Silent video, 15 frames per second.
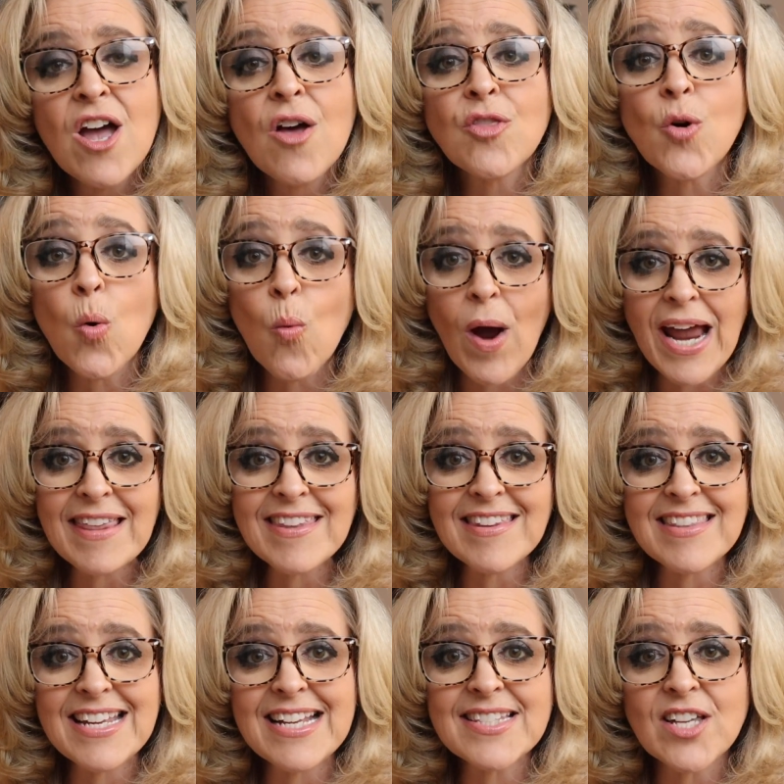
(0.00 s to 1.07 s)
The way that
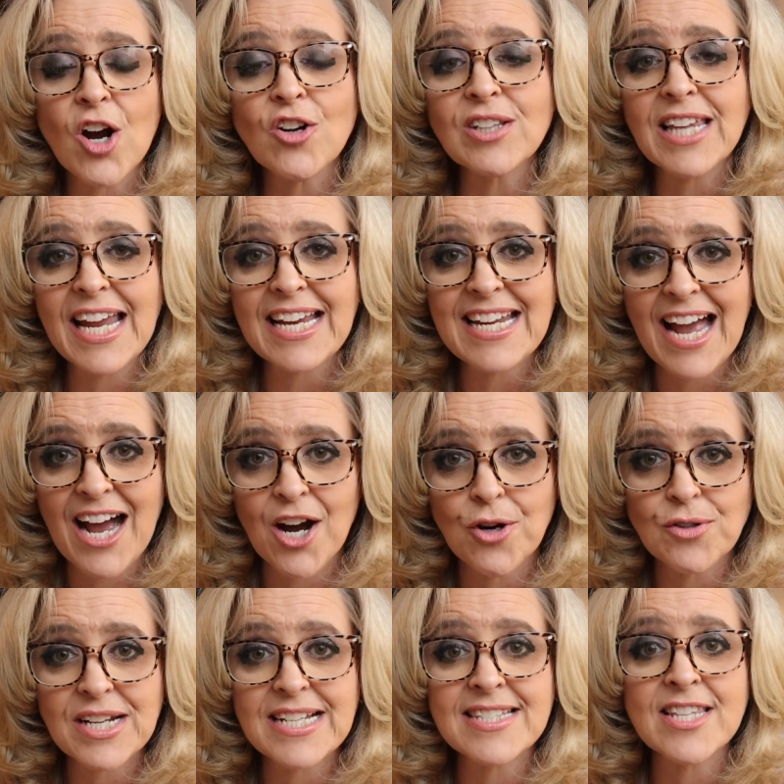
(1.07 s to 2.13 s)
these are laid
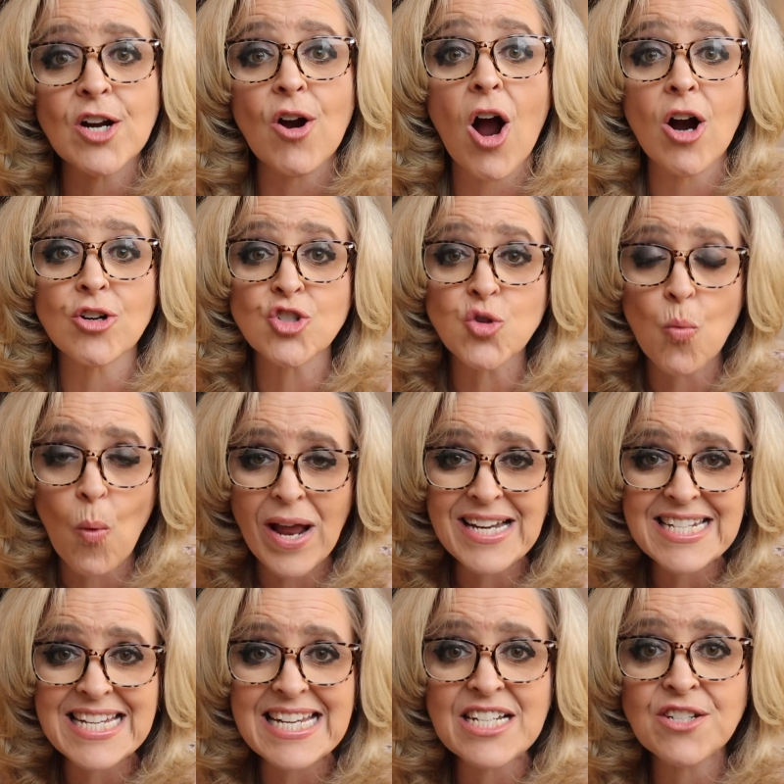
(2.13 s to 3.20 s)
out is there are
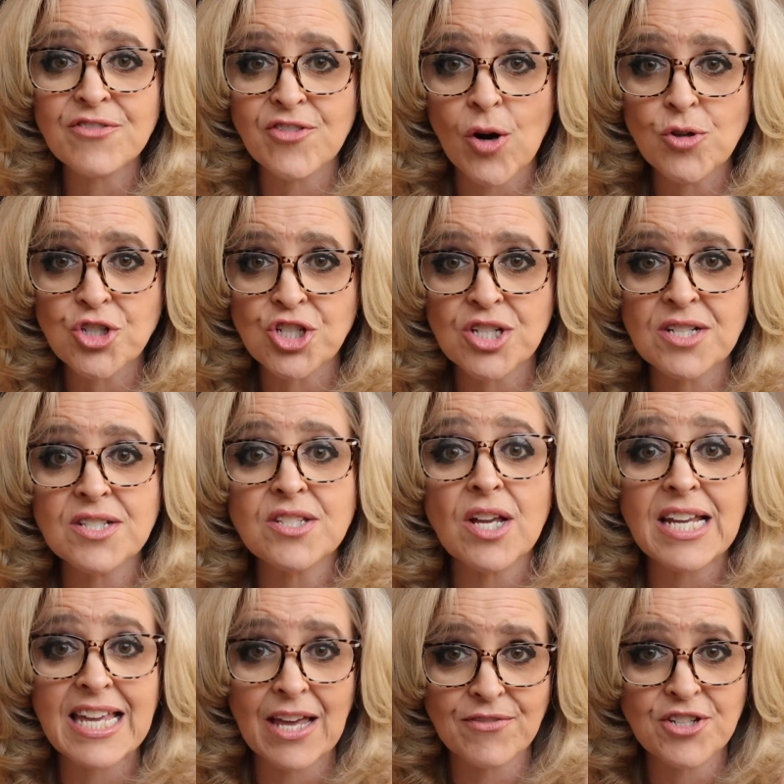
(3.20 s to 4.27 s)
20 devotions
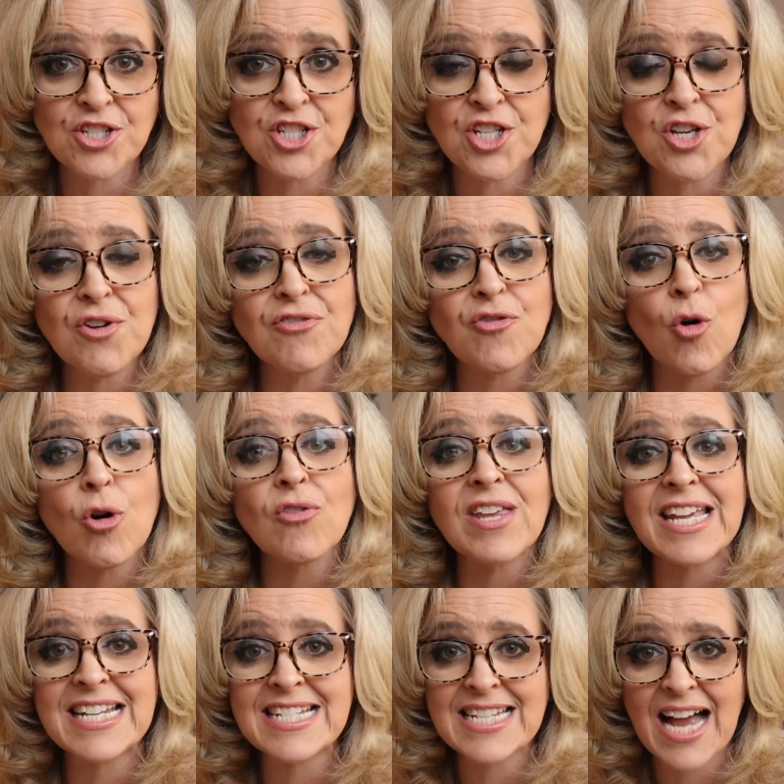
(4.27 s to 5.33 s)
given to you for
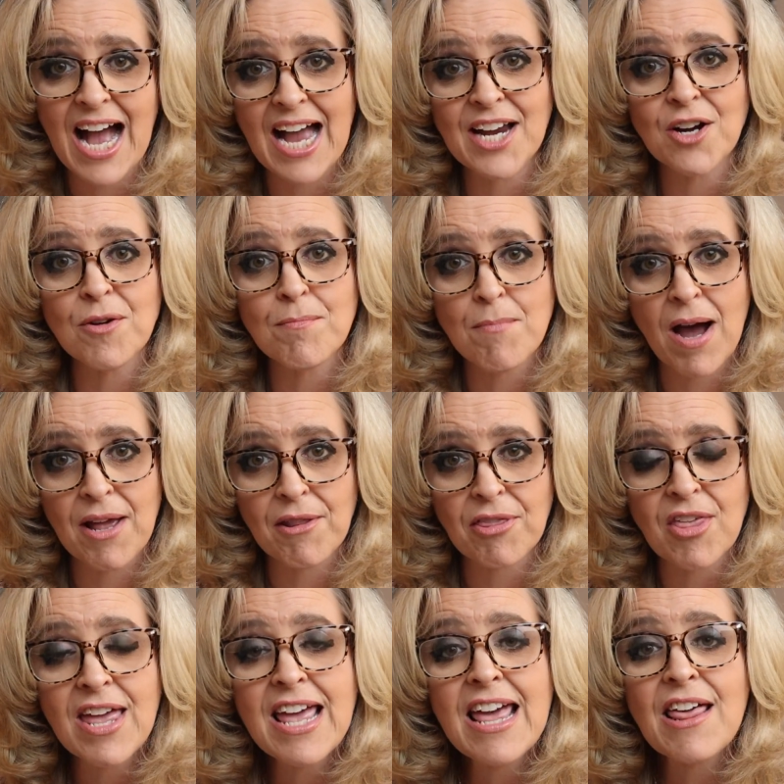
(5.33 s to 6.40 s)
the entire
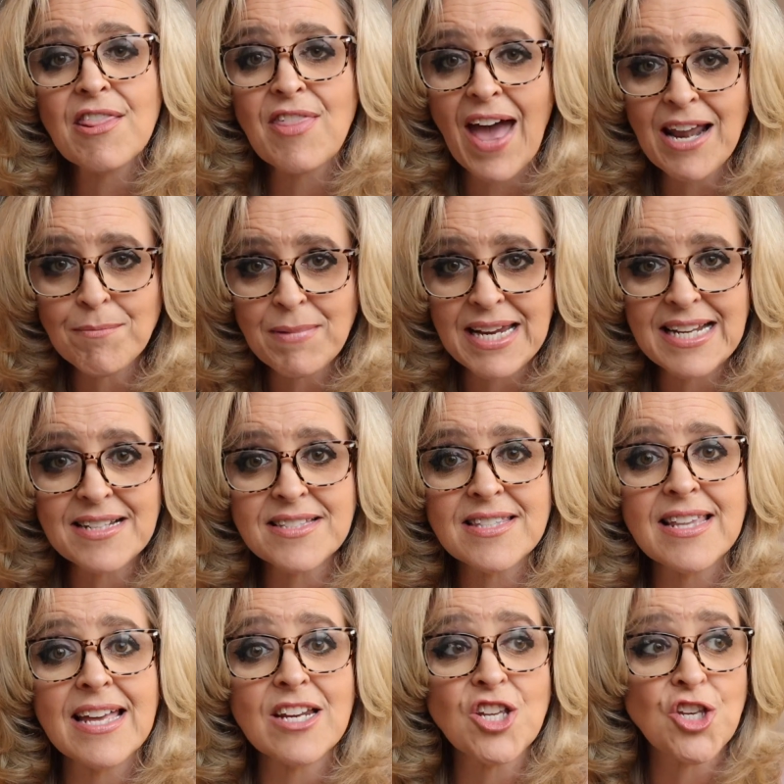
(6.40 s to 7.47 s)
month. That means
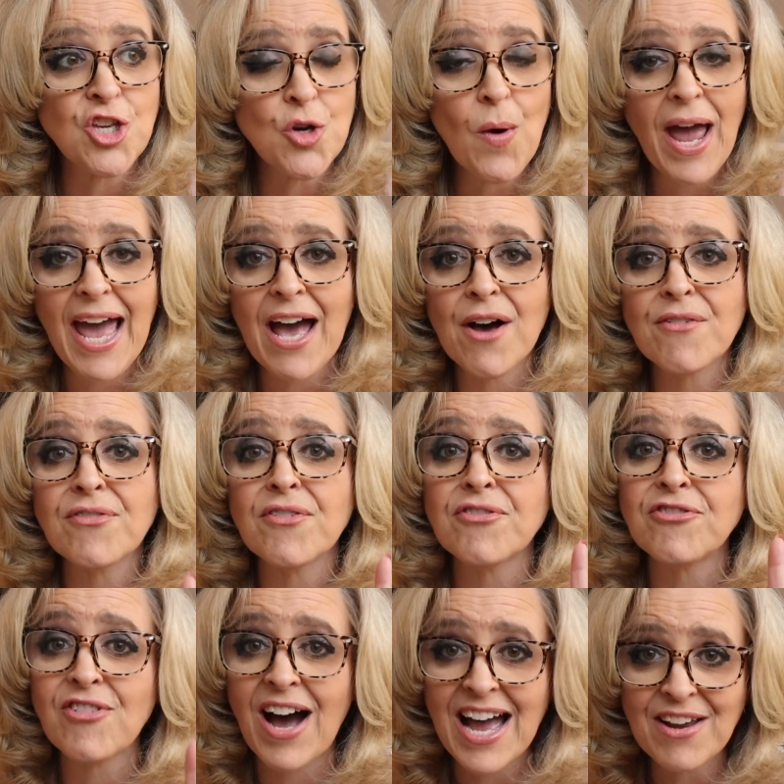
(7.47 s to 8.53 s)
that you have
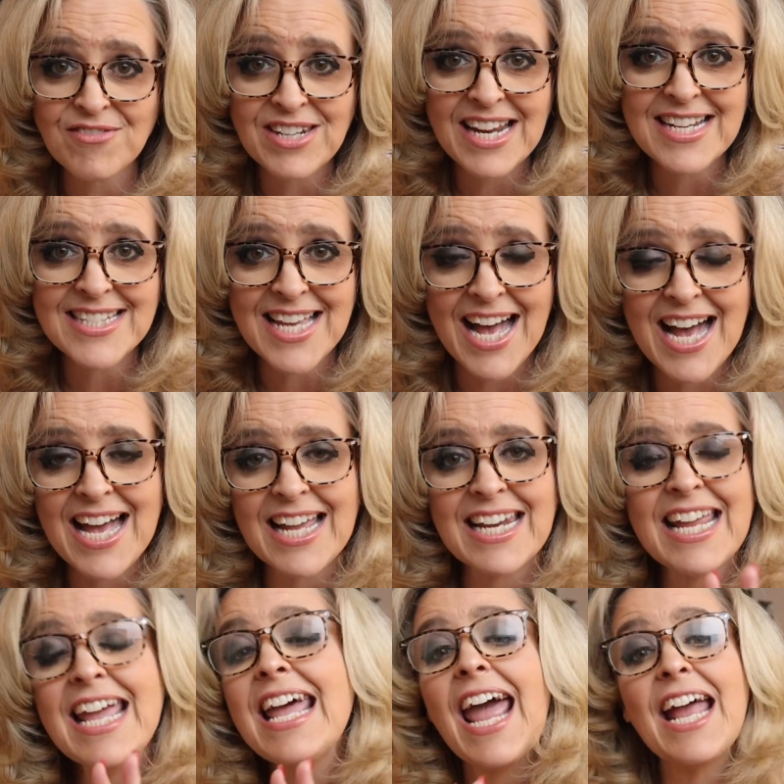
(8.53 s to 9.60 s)
5 days on
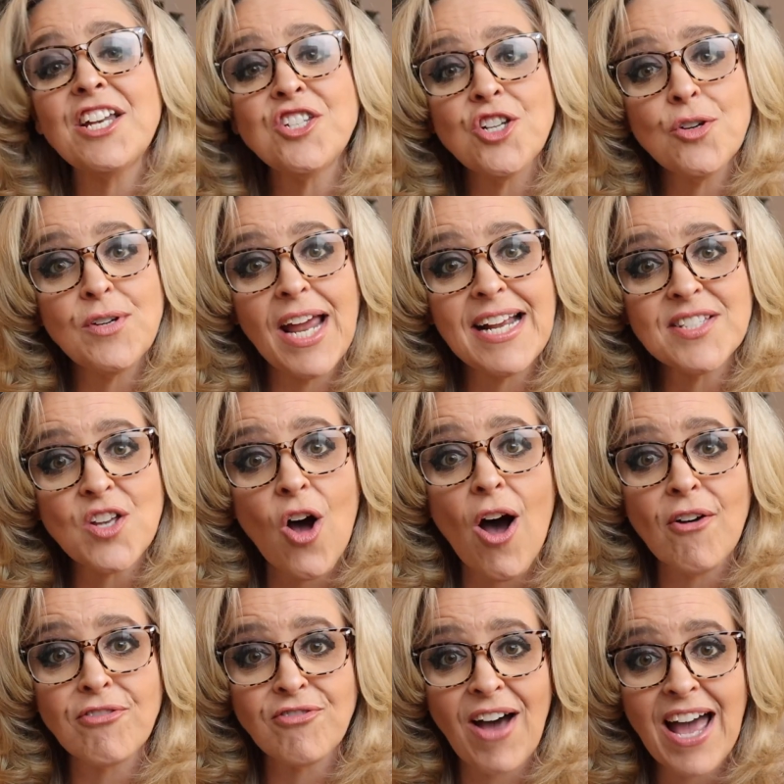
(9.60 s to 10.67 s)
and 2 days
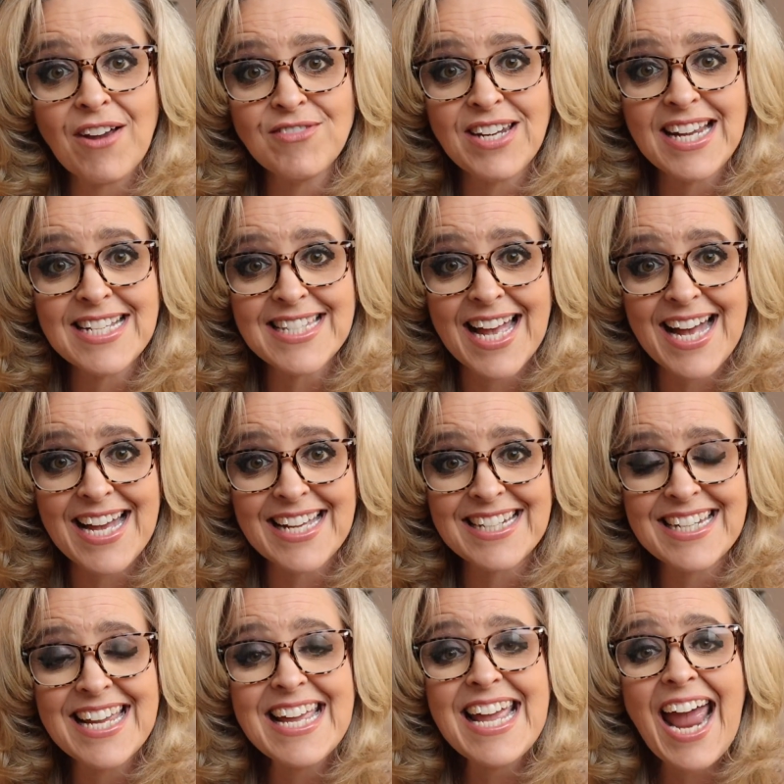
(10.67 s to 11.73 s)
off, 5 days
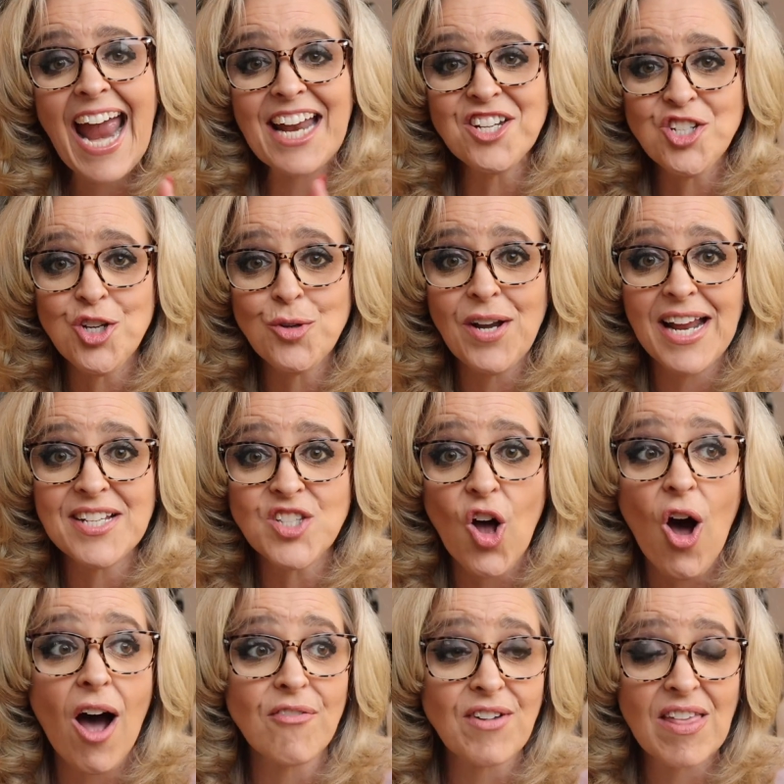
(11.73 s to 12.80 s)
on and 2 days
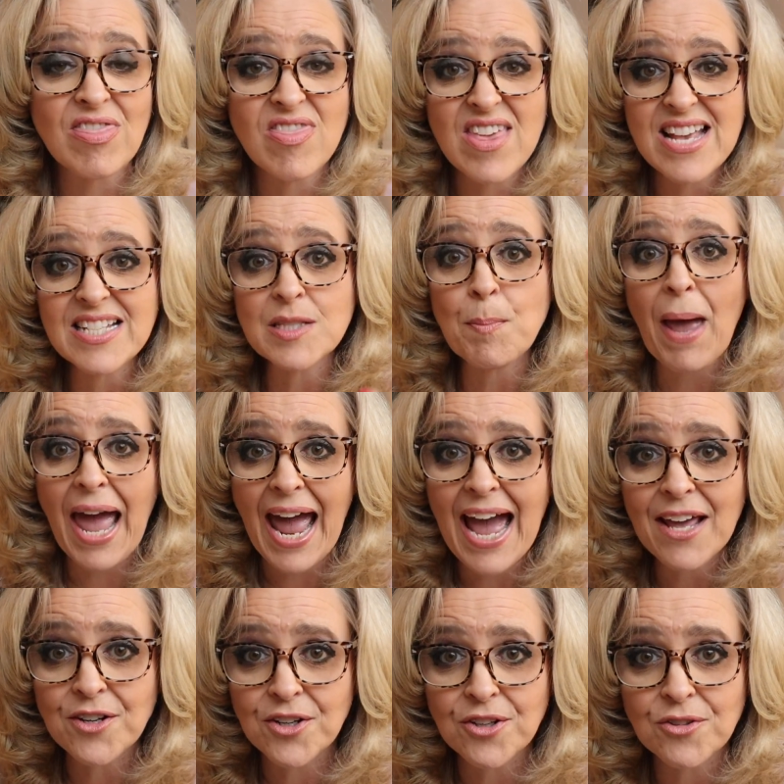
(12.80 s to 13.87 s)
off, and this
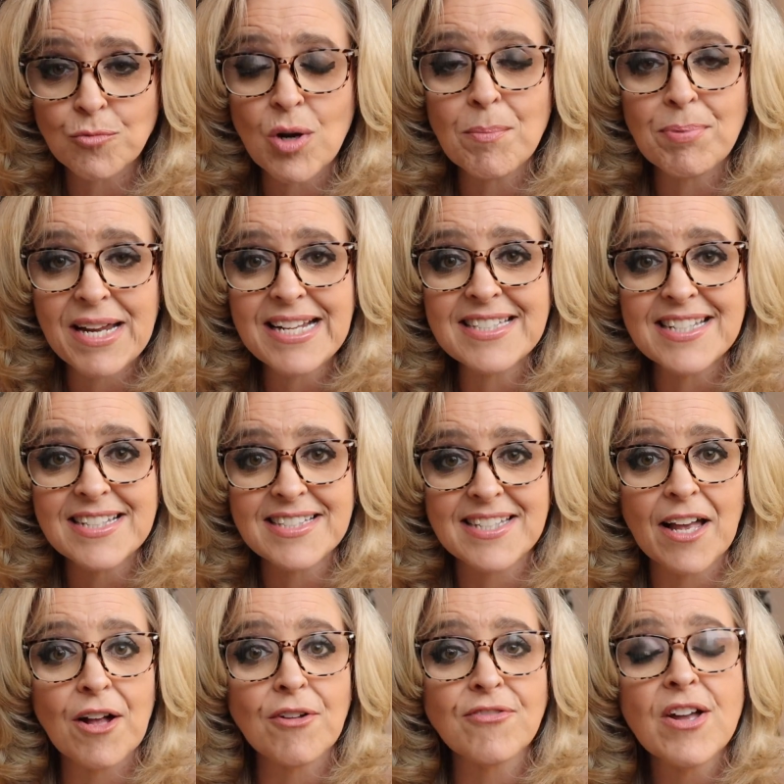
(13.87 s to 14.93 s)
pattern repeats
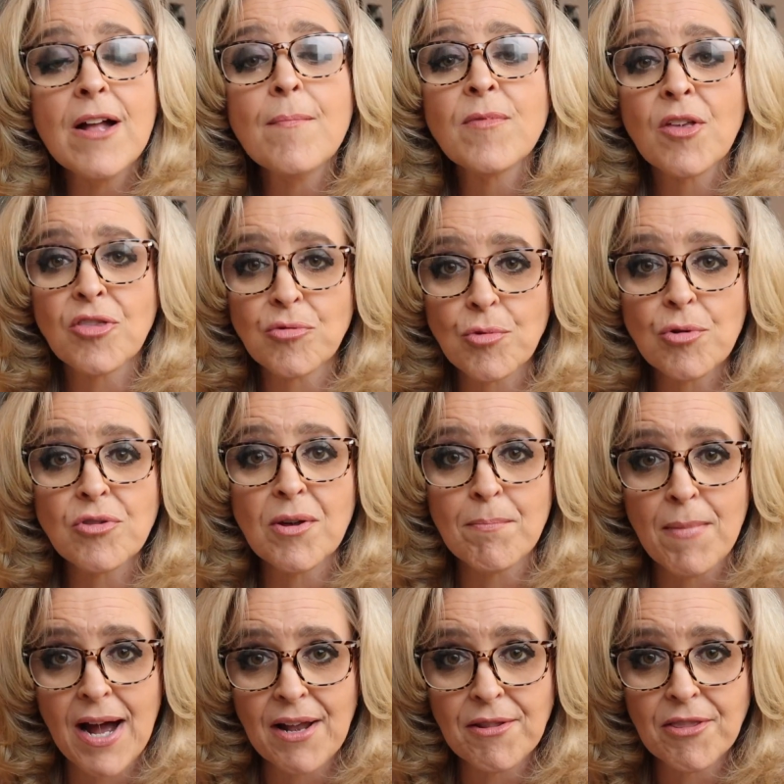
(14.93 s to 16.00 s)
itself through the
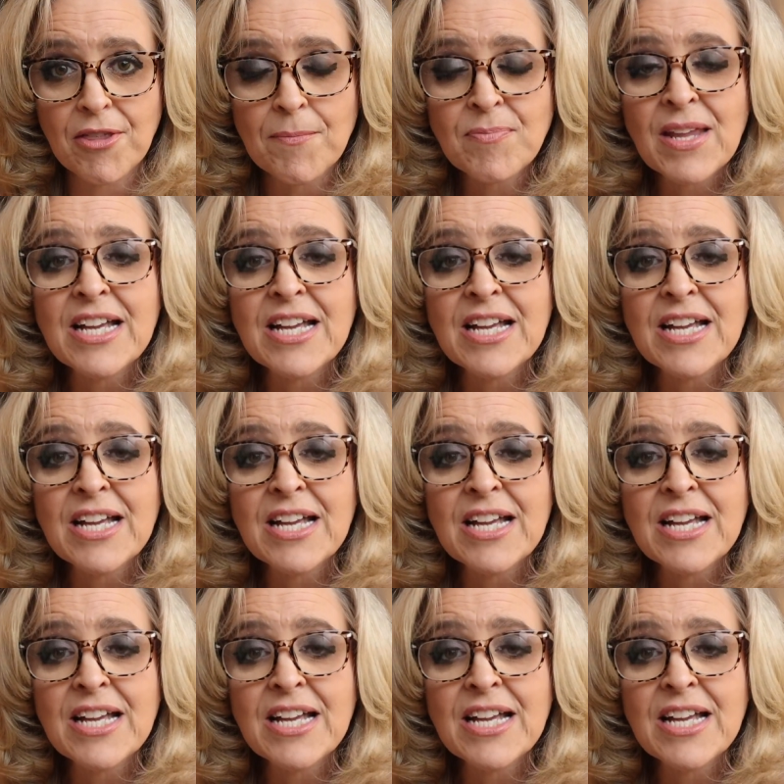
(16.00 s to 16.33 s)
month.